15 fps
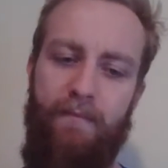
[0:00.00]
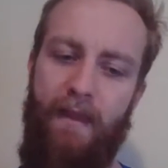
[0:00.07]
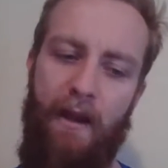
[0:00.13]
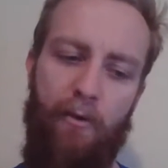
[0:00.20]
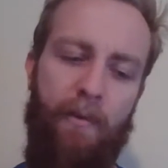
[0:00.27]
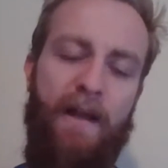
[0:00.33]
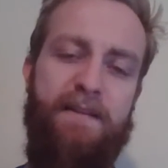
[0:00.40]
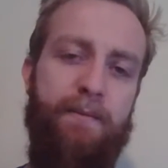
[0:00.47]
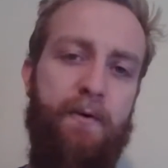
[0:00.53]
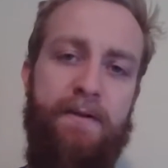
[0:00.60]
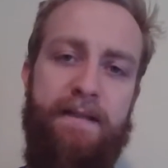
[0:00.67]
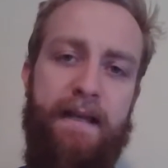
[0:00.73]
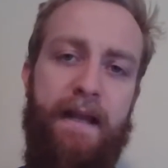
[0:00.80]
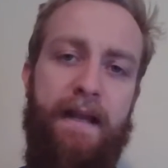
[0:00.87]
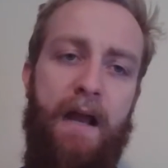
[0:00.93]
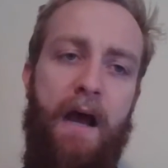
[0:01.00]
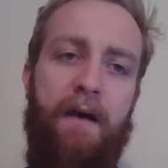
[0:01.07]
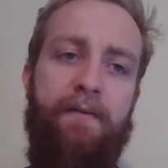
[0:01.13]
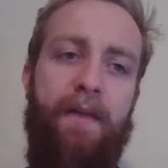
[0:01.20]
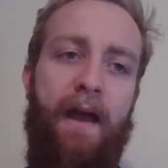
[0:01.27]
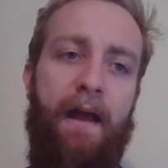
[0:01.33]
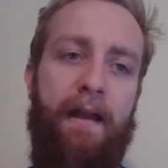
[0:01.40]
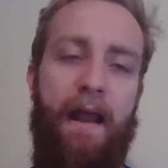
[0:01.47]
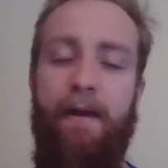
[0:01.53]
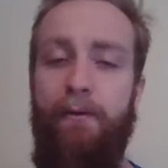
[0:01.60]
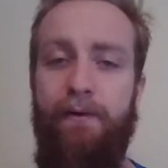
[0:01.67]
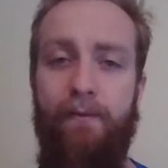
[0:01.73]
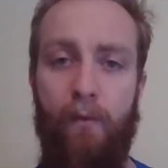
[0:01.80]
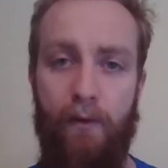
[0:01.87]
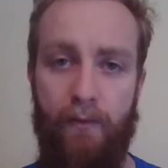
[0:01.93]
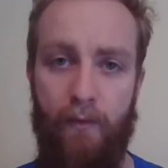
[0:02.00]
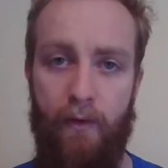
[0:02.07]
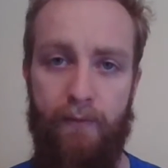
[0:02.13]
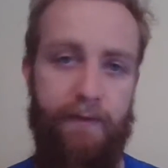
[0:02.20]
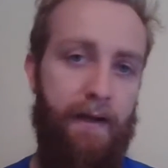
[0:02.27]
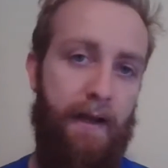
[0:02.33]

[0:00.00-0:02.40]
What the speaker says: Reminds me once again of that Henry Ford quote that